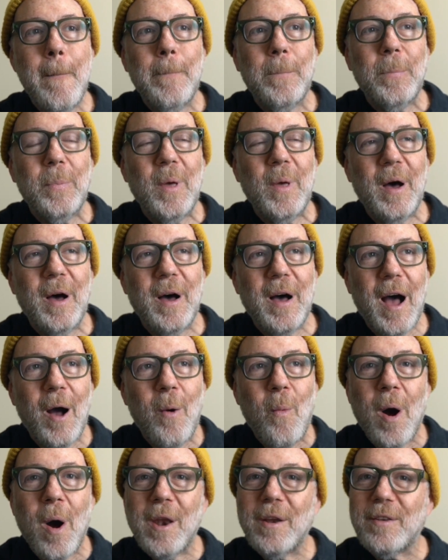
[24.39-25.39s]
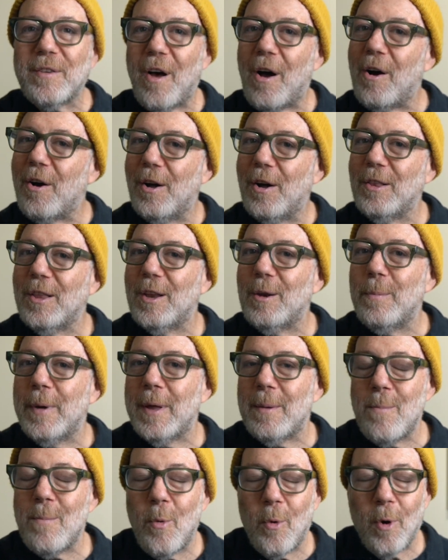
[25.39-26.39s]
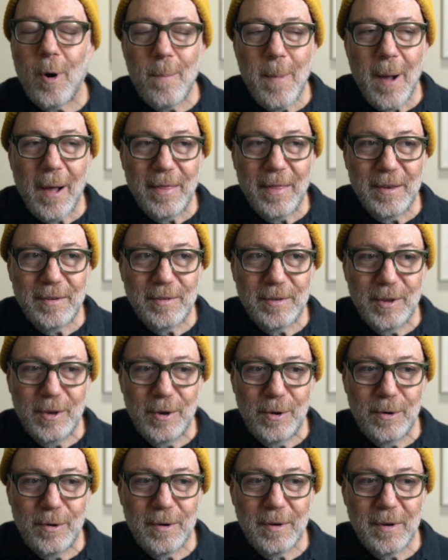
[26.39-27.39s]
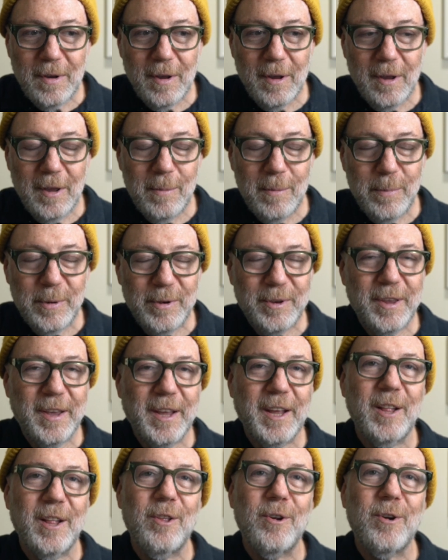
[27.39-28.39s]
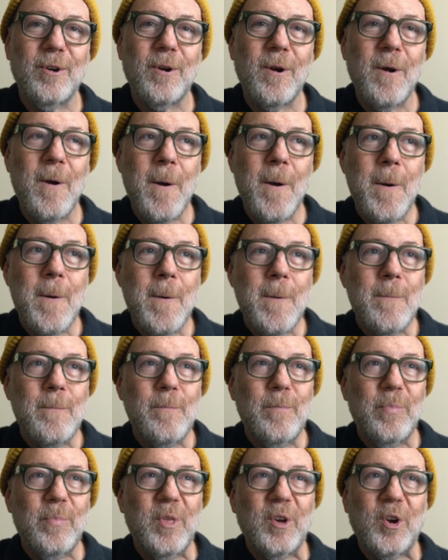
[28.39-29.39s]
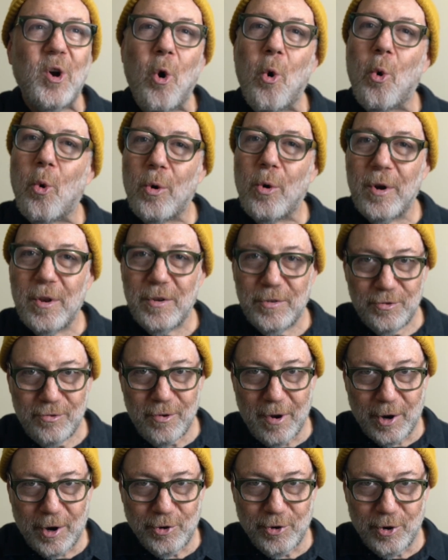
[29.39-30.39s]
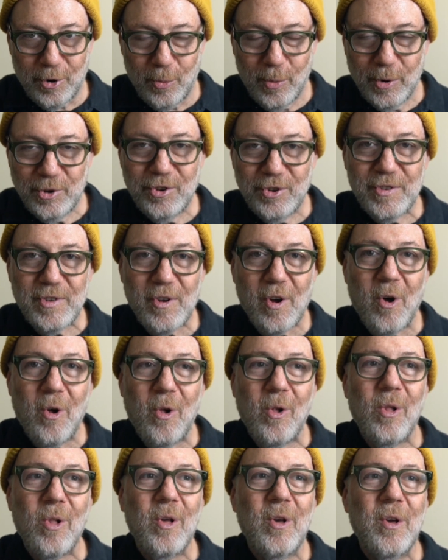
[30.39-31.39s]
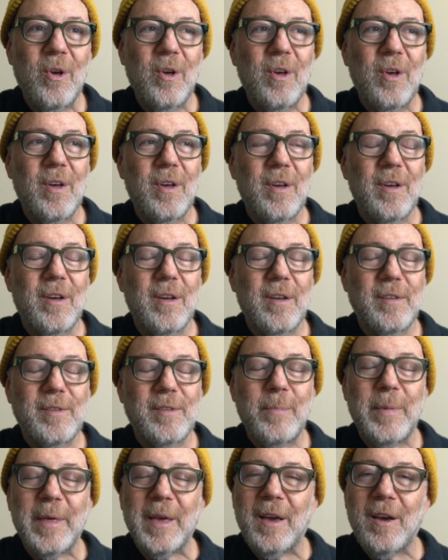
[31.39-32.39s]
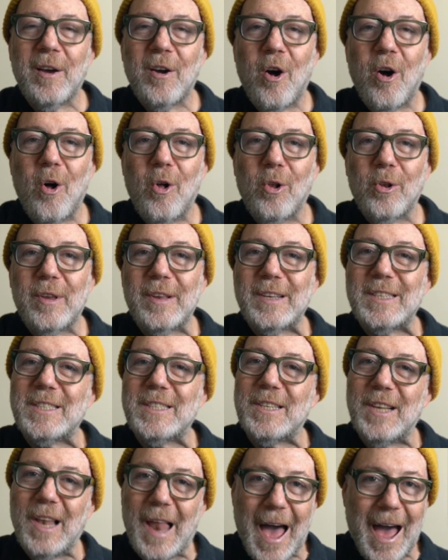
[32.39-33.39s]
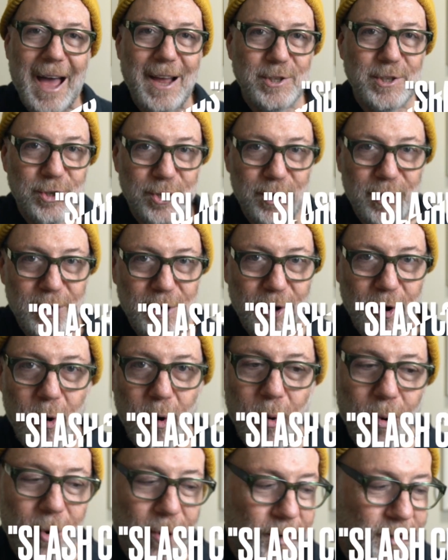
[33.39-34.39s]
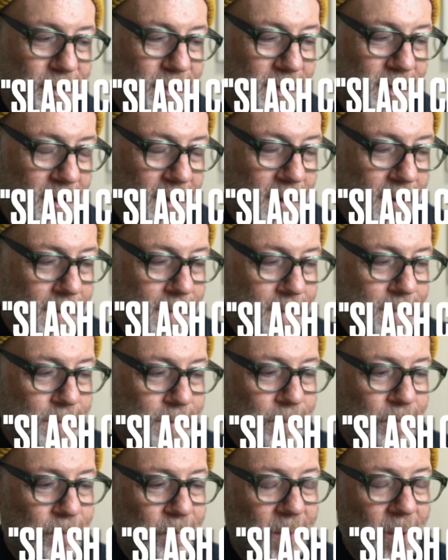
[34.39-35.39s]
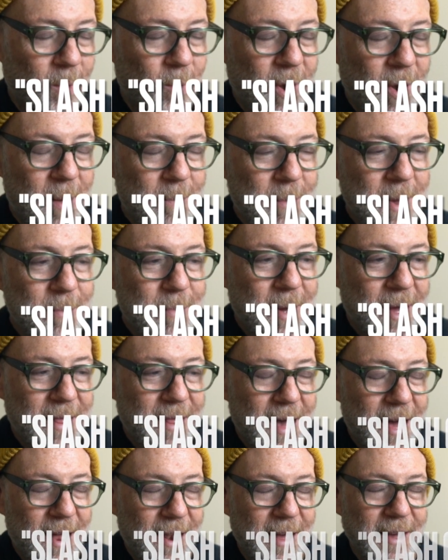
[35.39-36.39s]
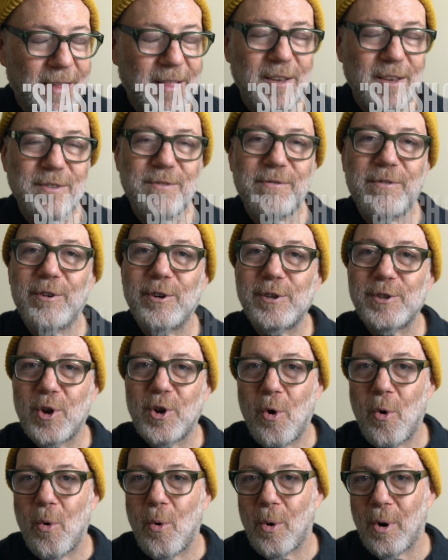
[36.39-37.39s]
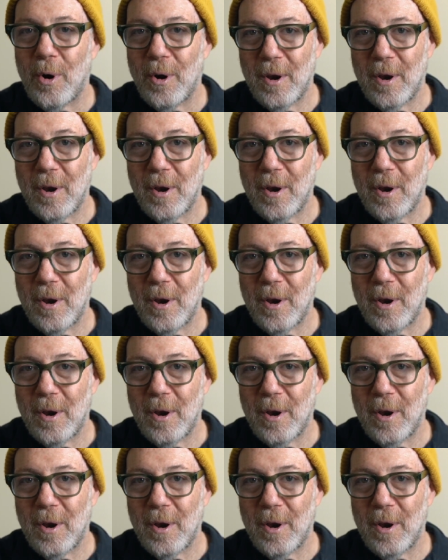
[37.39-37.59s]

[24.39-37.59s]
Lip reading: I want to talk a little bit more about this tune, in particular the chord structure, which is all something called slash chords. What I mean by that, like this first chord,